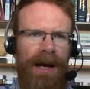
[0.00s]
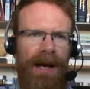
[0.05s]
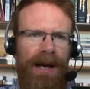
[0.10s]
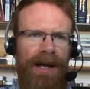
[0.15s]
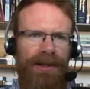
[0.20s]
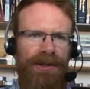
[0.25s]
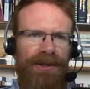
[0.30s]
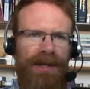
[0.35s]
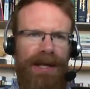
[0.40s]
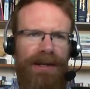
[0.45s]

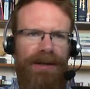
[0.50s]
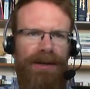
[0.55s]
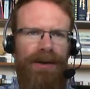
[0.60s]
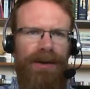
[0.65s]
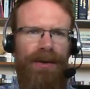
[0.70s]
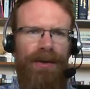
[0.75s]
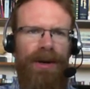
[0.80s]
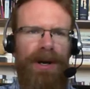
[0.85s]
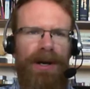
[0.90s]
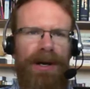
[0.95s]
Uh,
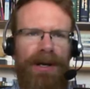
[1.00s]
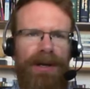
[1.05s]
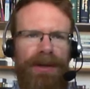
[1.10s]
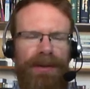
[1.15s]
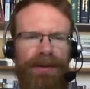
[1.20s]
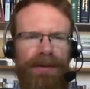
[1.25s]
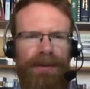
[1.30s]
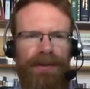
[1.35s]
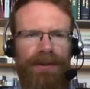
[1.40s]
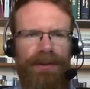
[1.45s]
later,
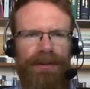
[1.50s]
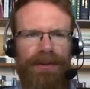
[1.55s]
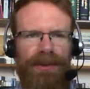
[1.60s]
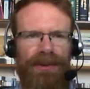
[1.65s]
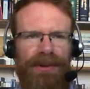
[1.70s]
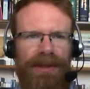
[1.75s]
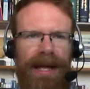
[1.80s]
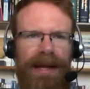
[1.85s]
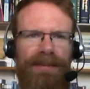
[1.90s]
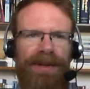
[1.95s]
uh,
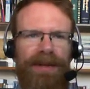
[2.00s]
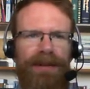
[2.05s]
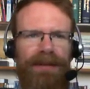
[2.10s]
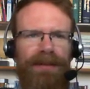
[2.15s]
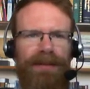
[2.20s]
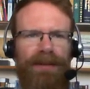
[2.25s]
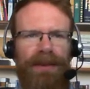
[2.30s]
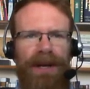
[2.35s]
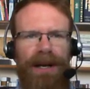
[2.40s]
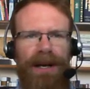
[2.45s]

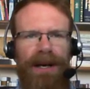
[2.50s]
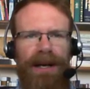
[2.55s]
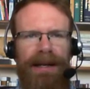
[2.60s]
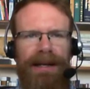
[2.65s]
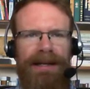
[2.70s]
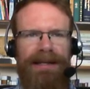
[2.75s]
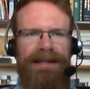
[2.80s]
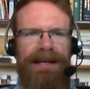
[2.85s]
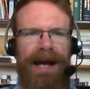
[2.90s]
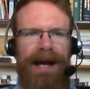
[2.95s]
Laban uh,
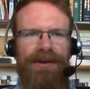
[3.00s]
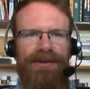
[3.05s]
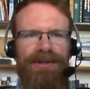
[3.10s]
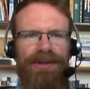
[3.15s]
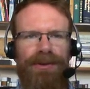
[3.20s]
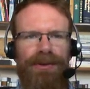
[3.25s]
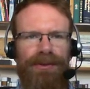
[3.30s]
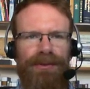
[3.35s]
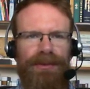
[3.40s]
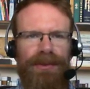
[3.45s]
and his
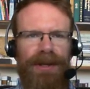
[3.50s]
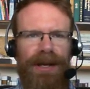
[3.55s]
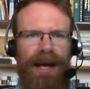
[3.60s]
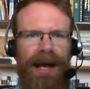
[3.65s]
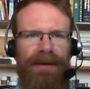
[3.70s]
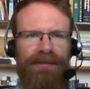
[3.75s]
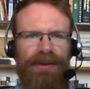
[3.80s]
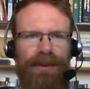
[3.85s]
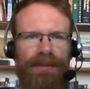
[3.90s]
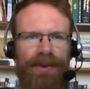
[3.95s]
household uh,
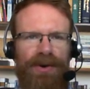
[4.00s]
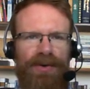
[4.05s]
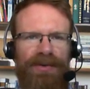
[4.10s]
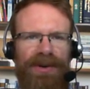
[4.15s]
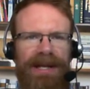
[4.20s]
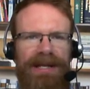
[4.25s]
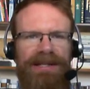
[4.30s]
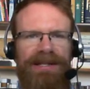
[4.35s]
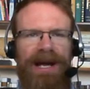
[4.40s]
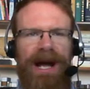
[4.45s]
have to move,
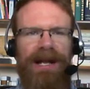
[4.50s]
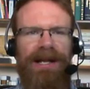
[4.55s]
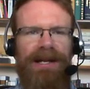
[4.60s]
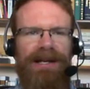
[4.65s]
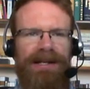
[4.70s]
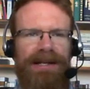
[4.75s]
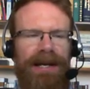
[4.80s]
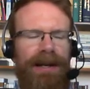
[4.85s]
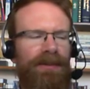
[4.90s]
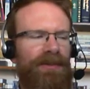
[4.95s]
and he's not
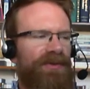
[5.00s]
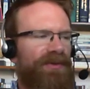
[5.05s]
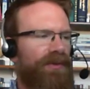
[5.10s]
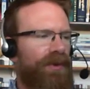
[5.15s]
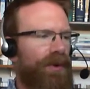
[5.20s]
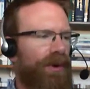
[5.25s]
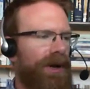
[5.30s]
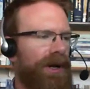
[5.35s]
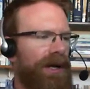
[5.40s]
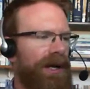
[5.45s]
condemned
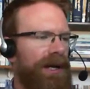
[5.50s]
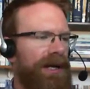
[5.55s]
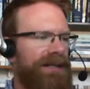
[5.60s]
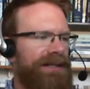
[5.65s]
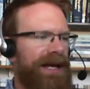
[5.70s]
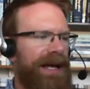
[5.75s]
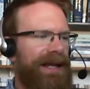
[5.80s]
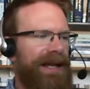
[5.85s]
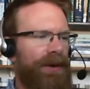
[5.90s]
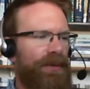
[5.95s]
for
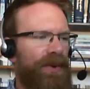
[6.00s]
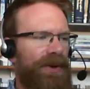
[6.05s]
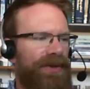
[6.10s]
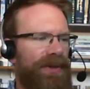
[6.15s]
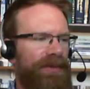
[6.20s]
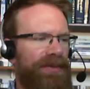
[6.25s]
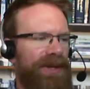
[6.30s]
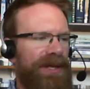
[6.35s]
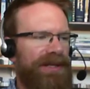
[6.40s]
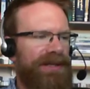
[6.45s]
taking
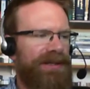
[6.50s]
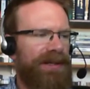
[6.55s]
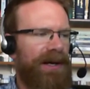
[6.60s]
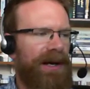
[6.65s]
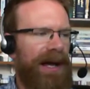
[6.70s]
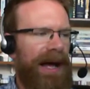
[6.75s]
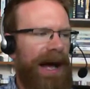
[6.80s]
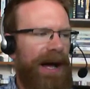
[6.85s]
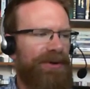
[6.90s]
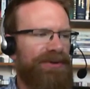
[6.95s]
with him these
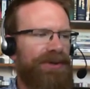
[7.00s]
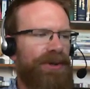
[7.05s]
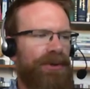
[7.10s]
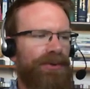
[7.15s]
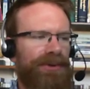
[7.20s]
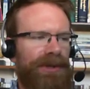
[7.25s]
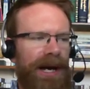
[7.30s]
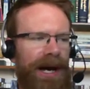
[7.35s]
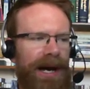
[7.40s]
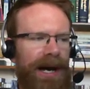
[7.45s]
uh,
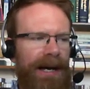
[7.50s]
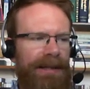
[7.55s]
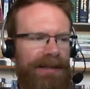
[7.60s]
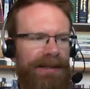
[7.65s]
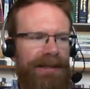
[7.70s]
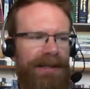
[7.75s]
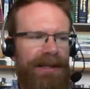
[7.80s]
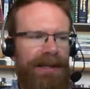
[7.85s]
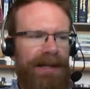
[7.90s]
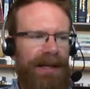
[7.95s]
household
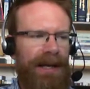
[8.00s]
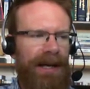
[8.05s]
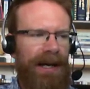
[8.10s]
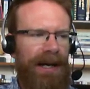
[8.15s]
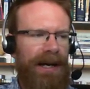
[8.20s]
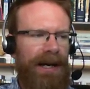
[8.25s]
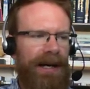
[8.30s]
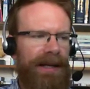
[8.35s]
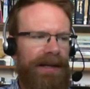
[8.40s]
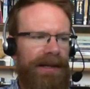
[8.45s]
gods
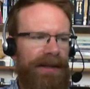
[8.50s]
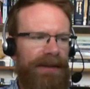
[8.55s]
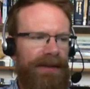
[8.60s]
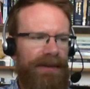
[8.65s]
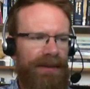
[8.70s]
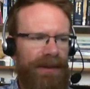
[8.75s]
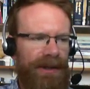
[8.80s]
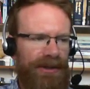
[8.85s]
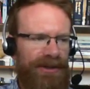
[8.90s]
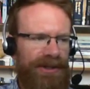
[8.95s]

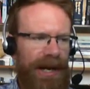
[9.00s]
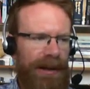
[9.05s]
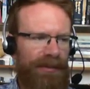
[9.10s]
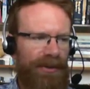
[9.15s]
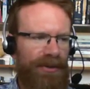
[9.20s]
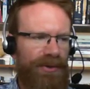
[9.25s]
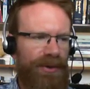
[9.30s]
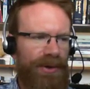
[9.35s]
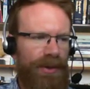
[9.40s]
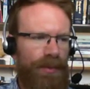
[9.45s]
in
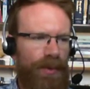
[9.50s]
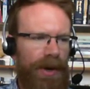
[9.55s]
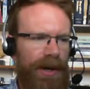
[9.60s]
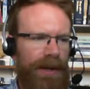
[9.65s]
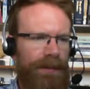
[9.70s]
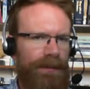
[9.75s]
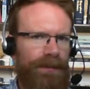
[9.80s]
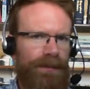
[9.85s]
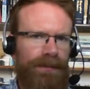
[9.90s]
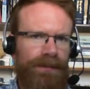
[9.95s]
chapter
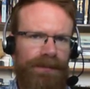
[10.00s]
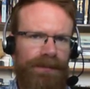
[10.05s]
31.